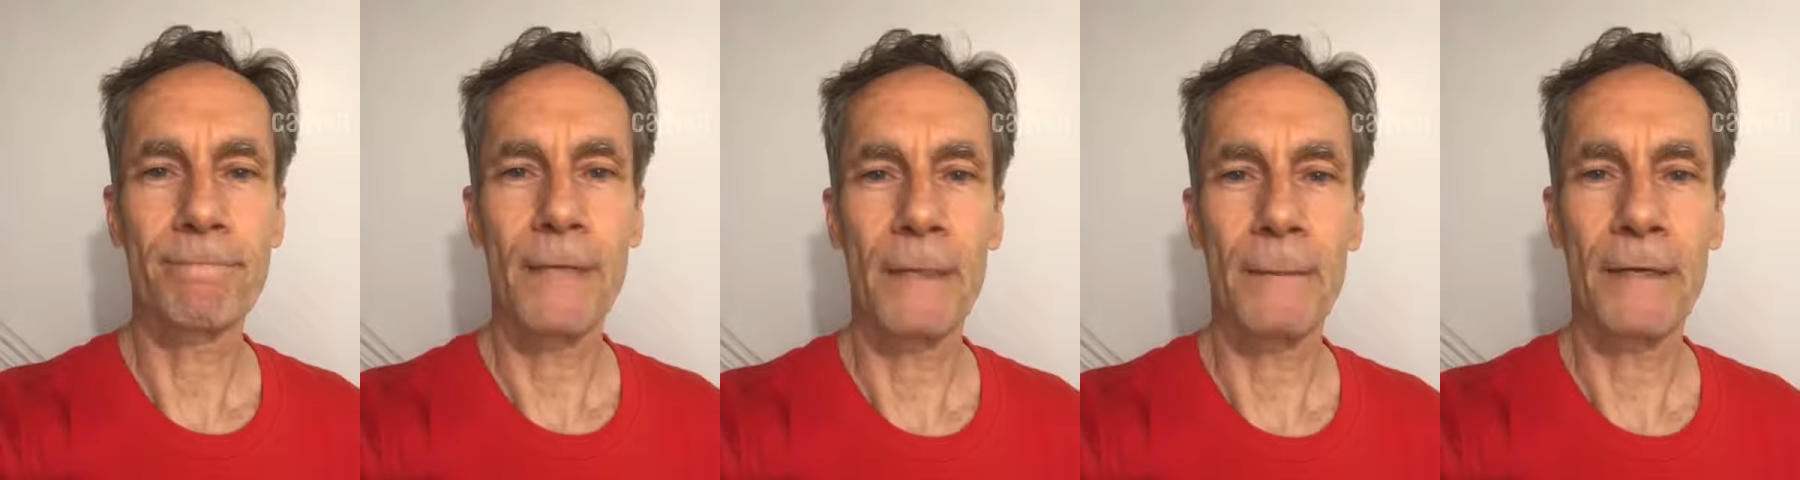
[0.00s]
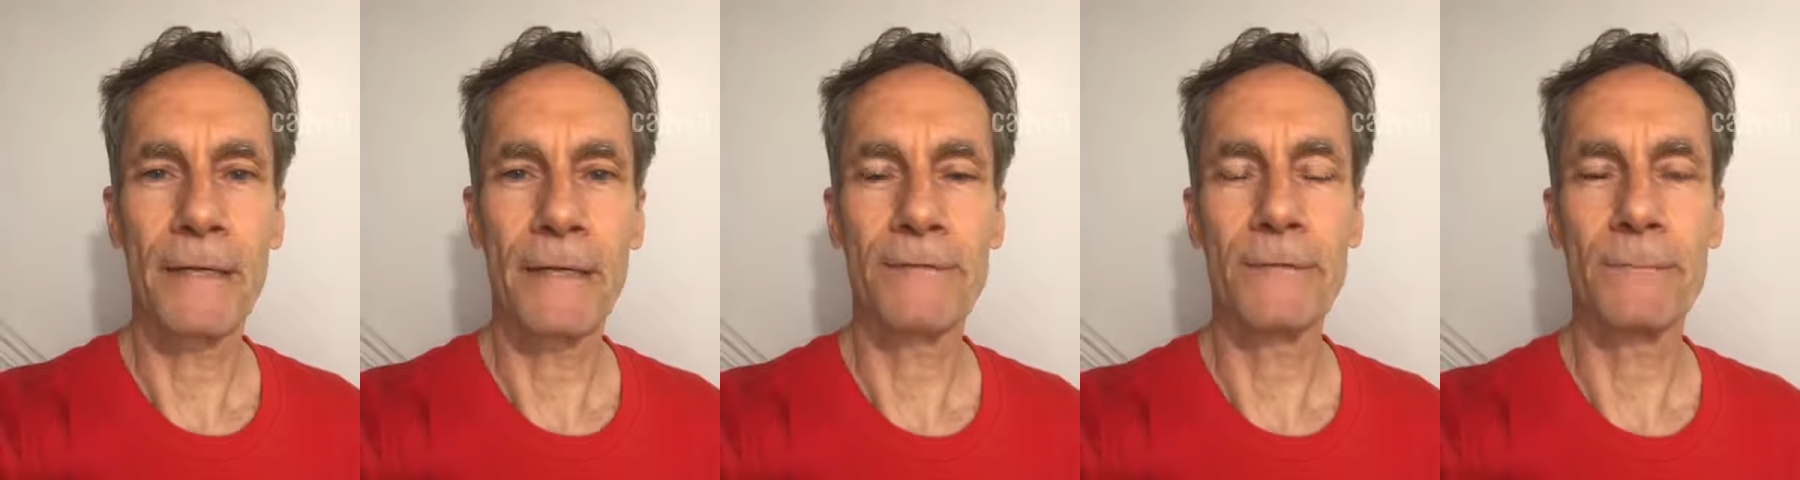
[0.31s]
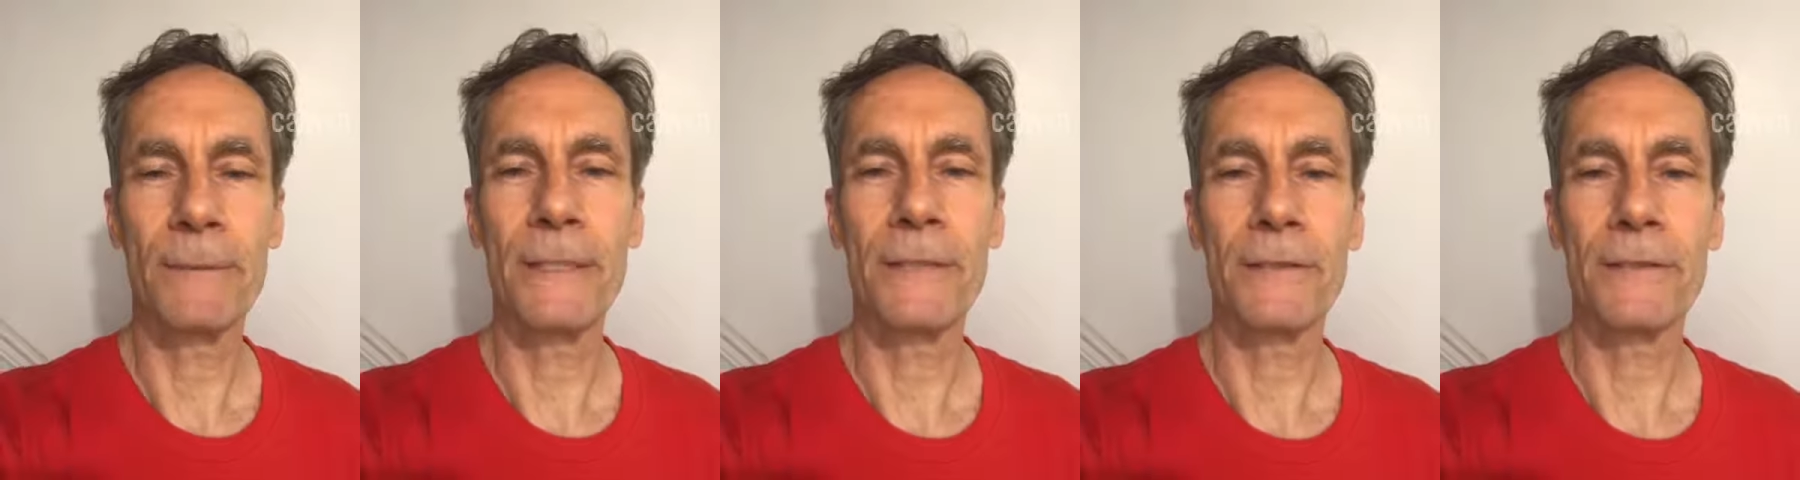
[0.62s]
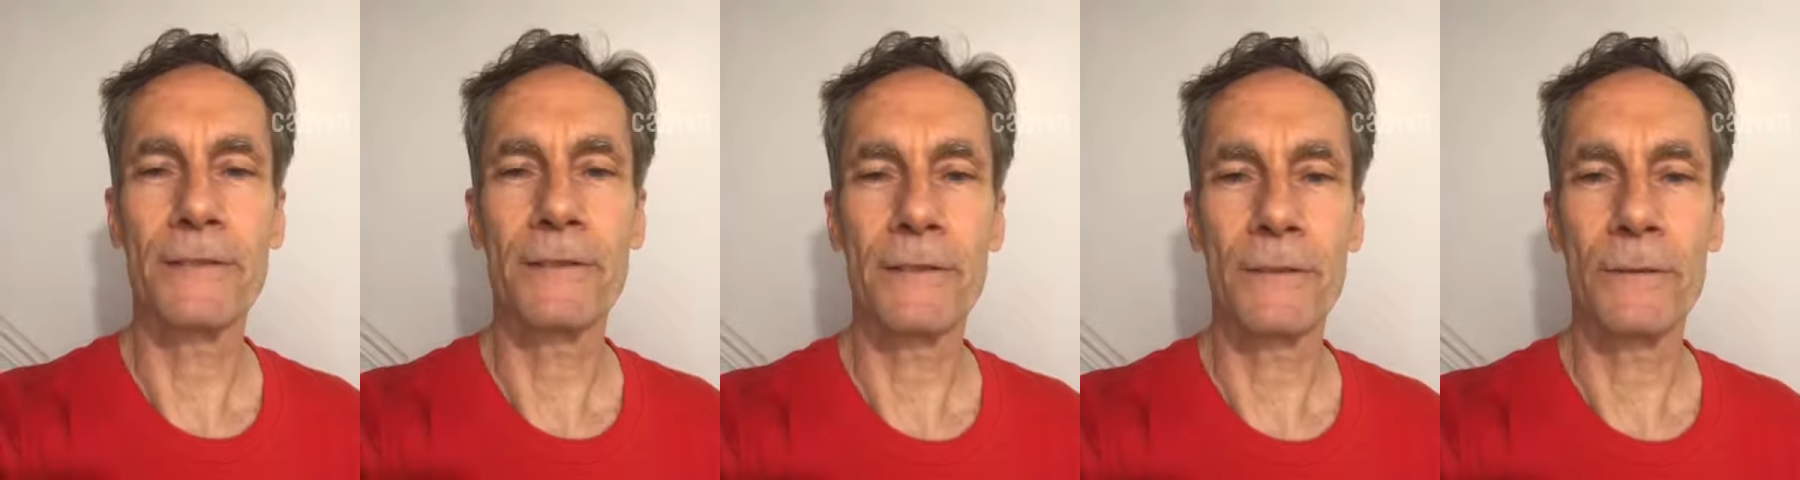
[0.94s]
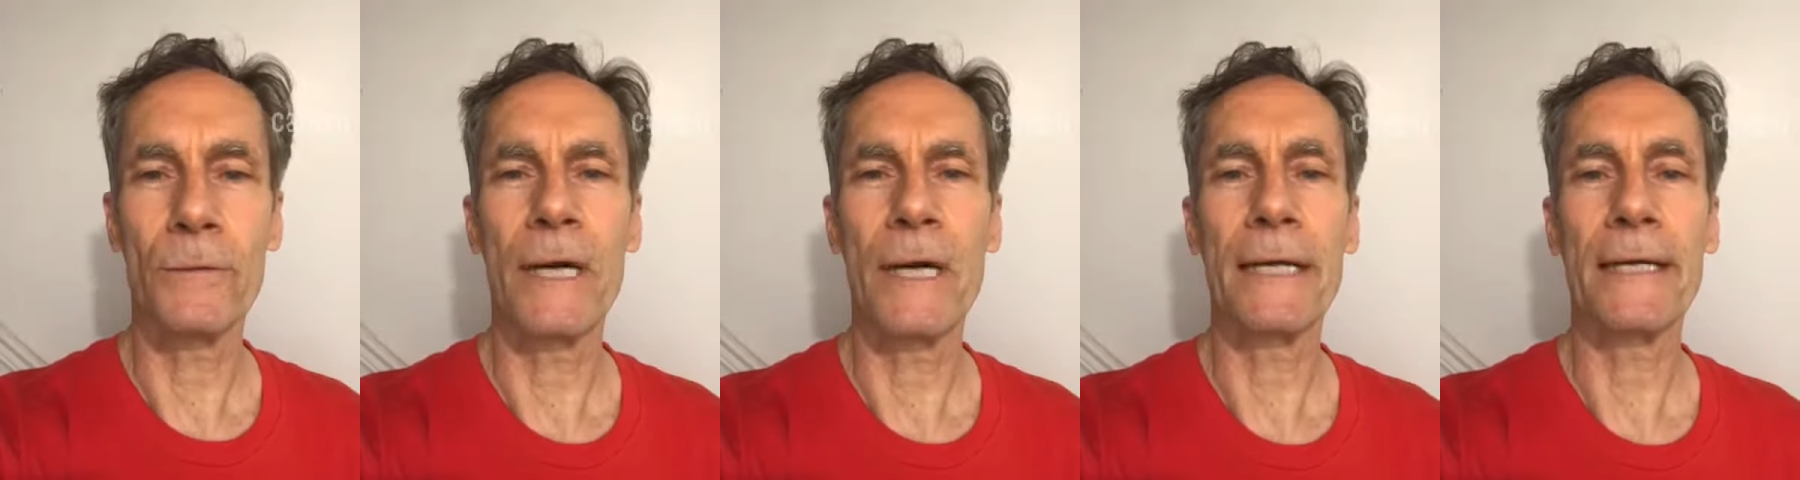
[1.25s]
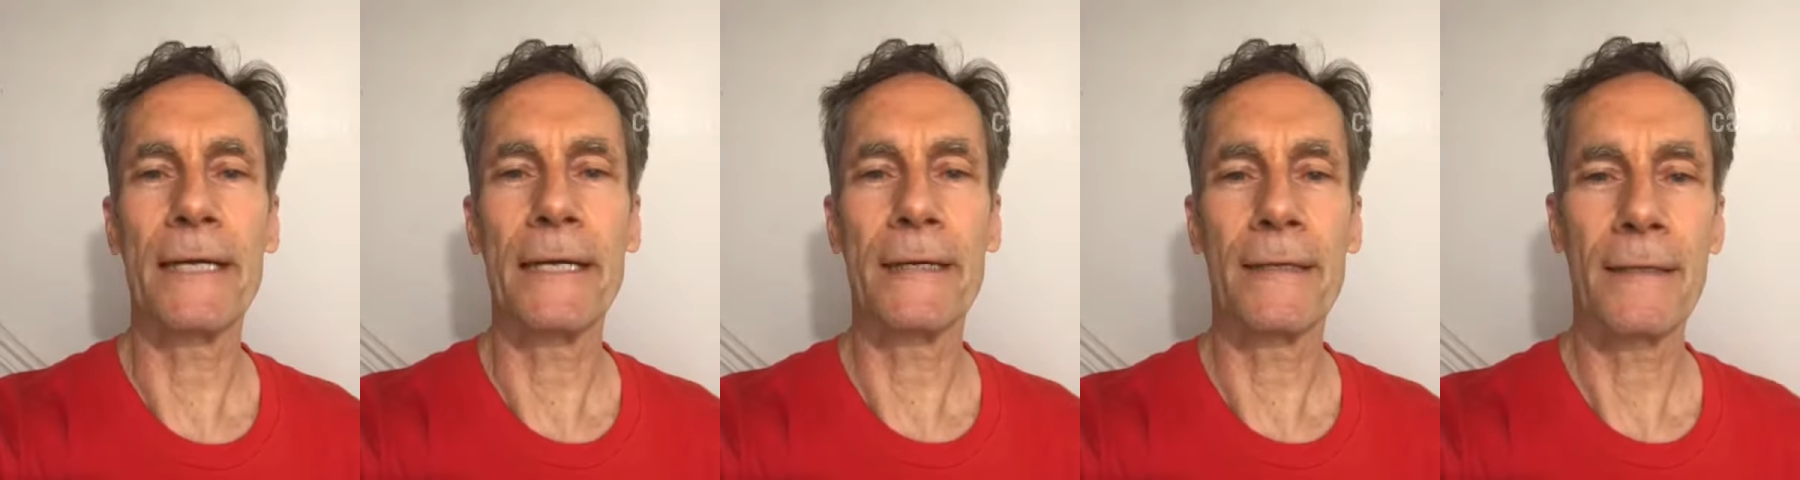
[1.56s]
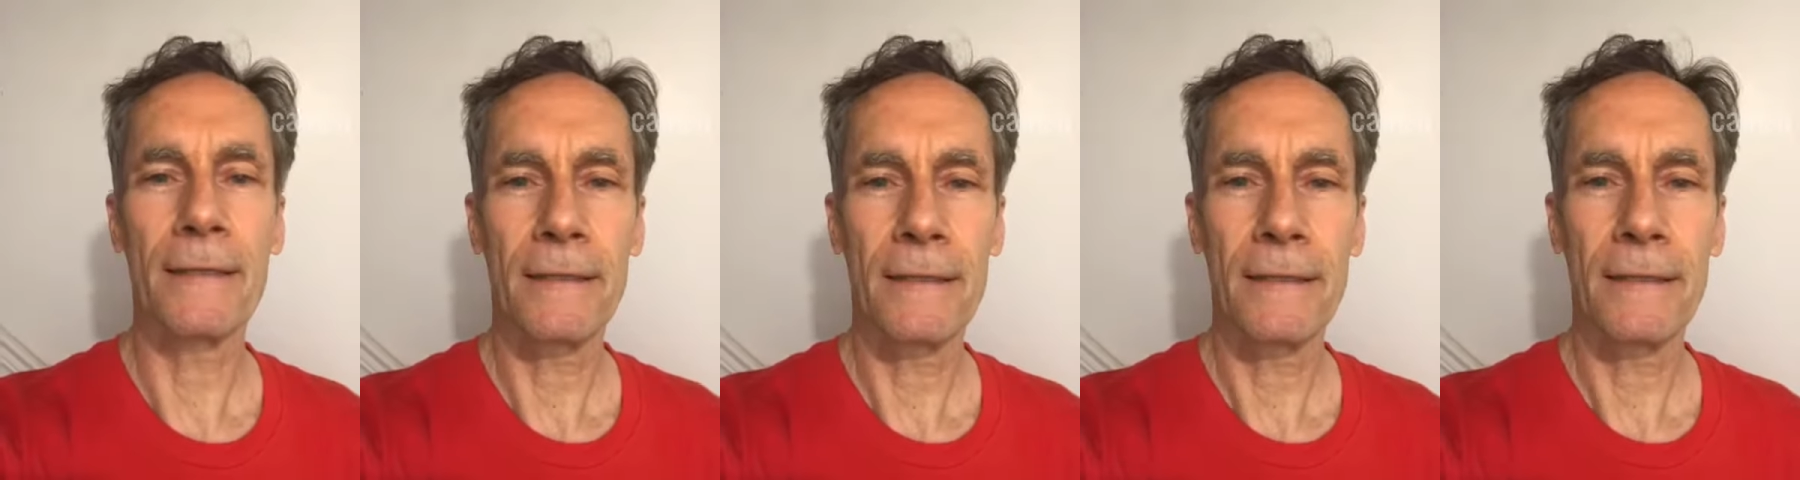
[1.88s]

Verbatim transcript: Maybe have a beer or two, why not?